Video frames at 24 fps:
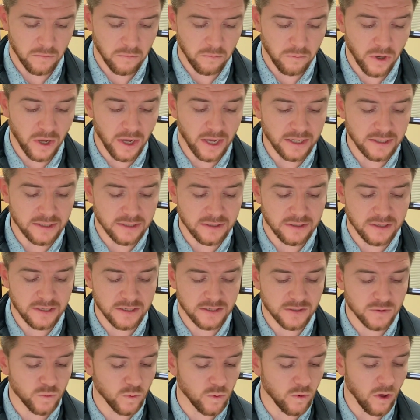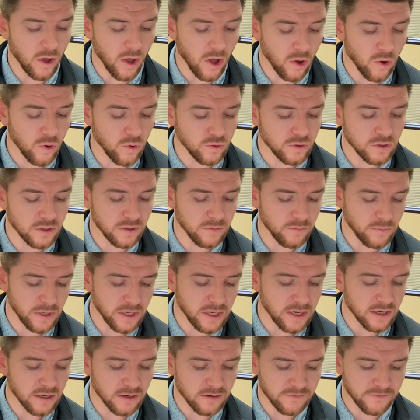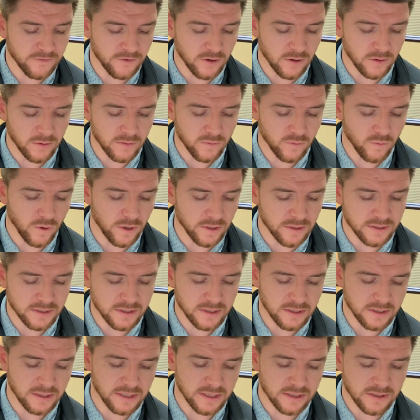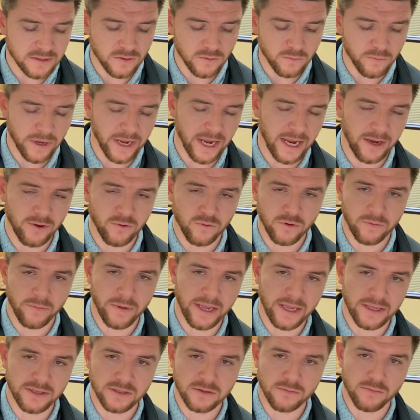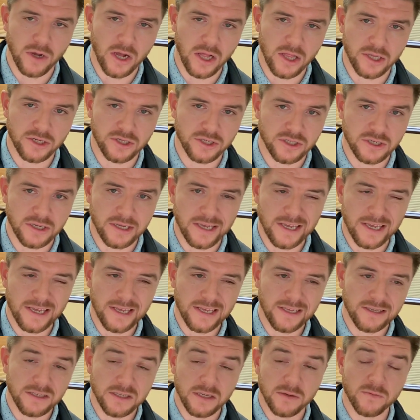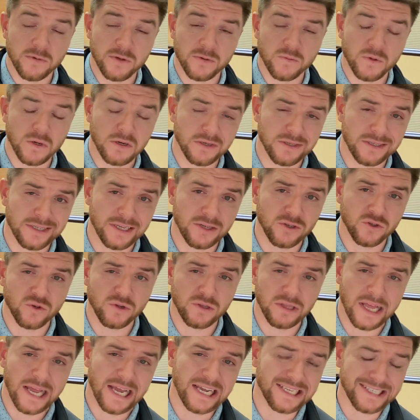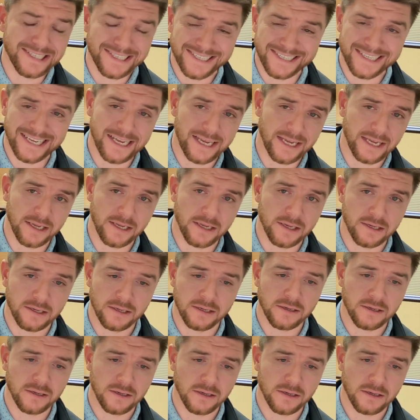but this will only be confirmed once the distal pain remains abolished. Symptoms are centralizing,